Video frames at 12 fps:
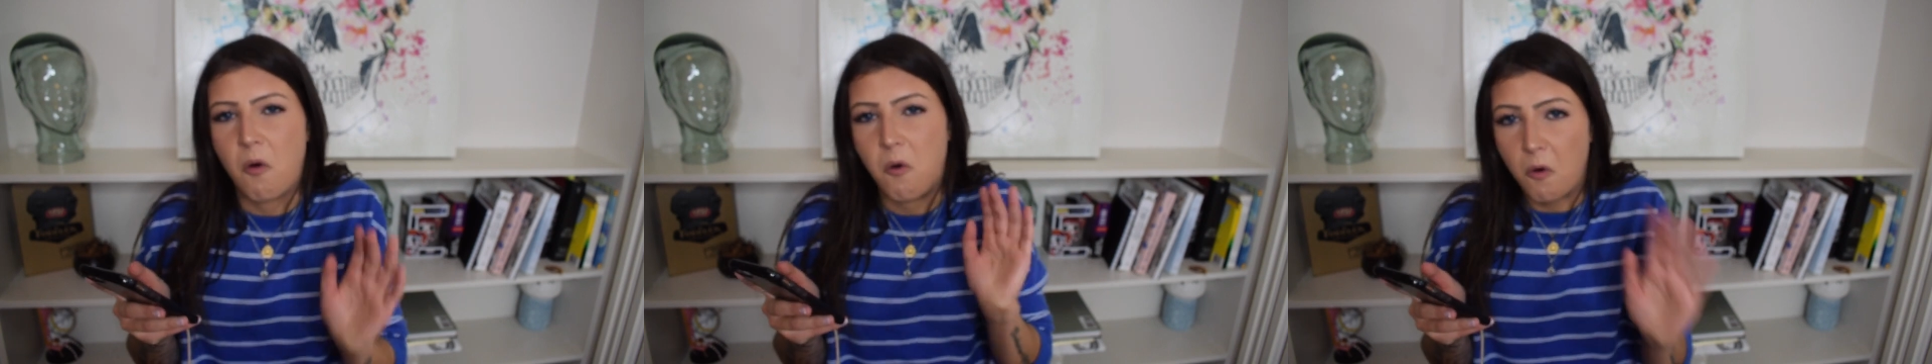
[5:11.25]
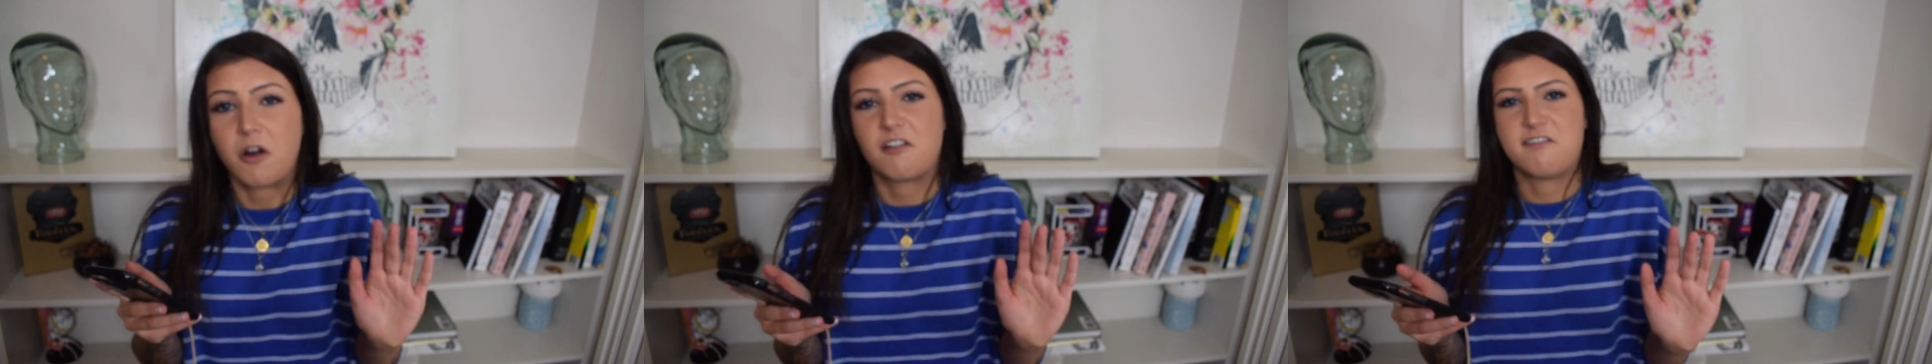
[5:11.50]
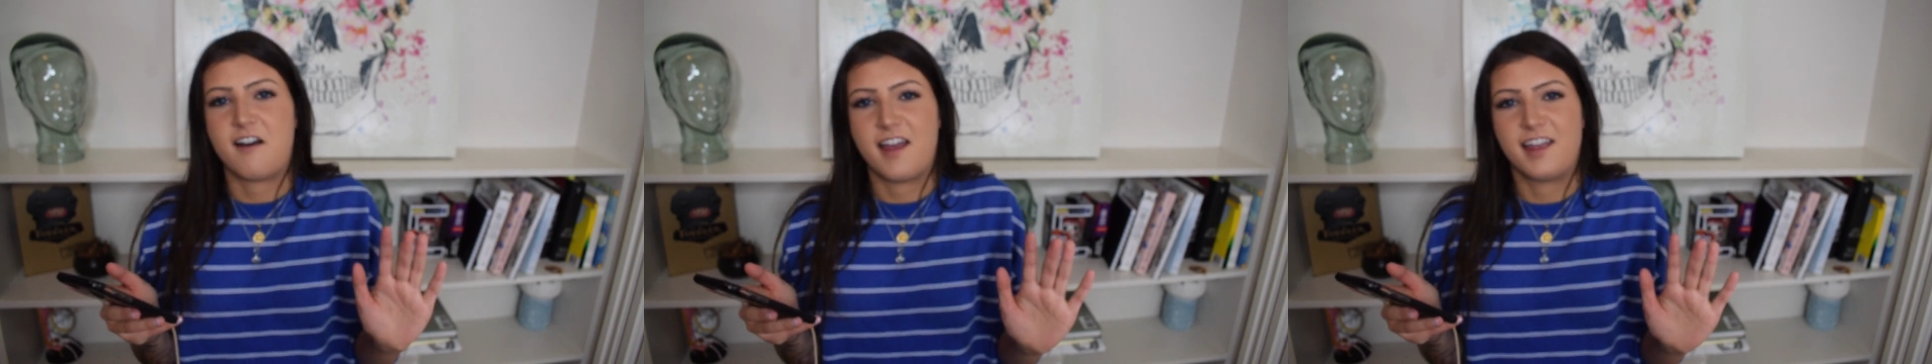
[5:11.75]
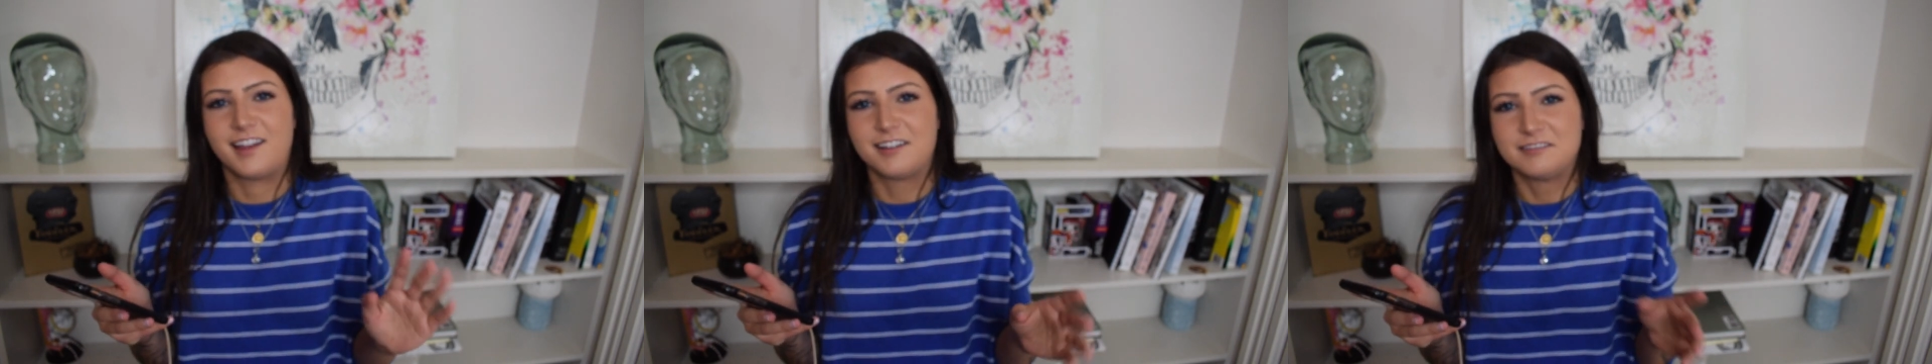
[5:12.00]

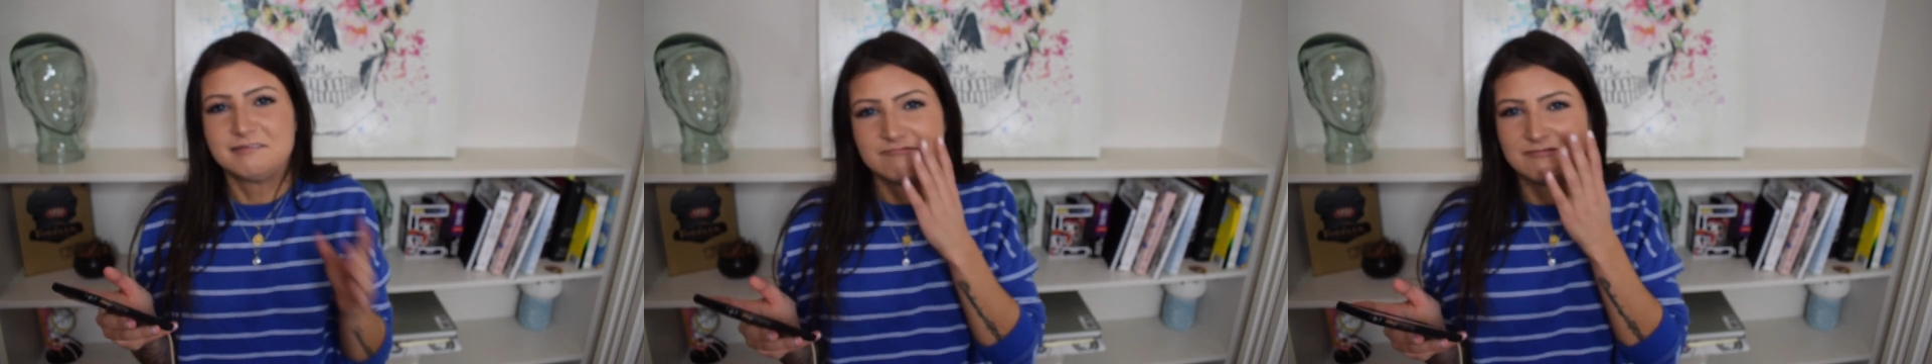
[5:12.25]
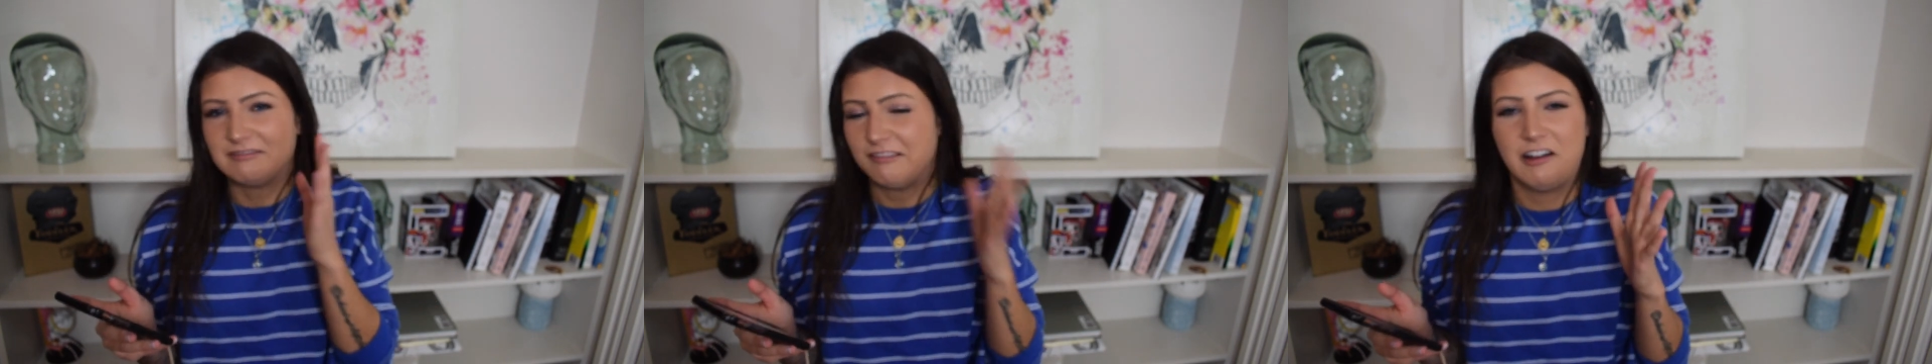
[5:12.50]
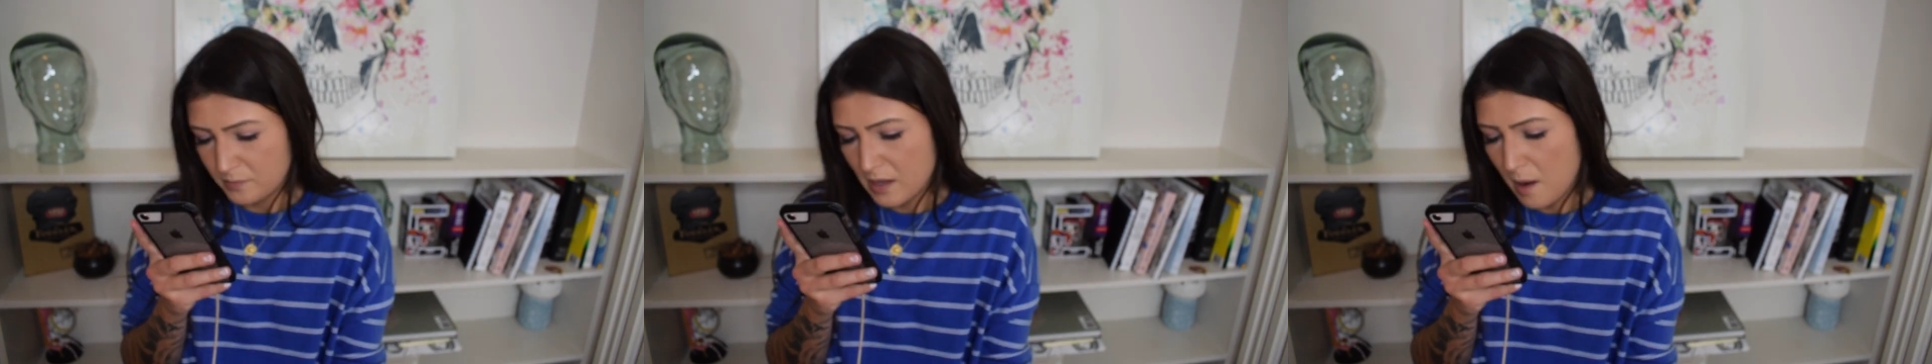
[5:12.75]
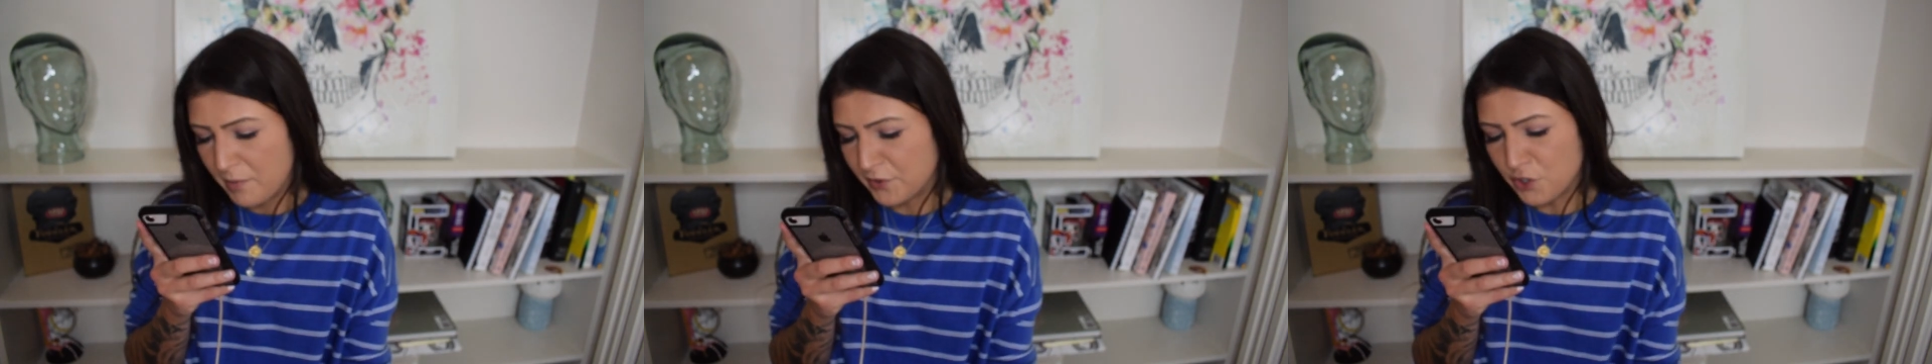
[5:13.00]
Horrifying.
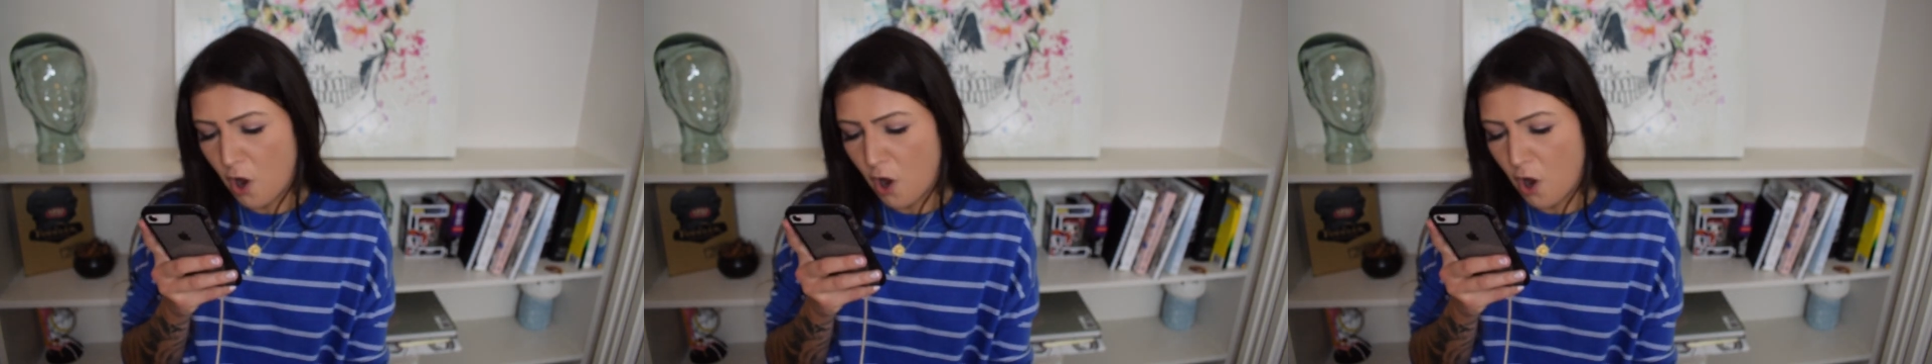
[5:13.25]
But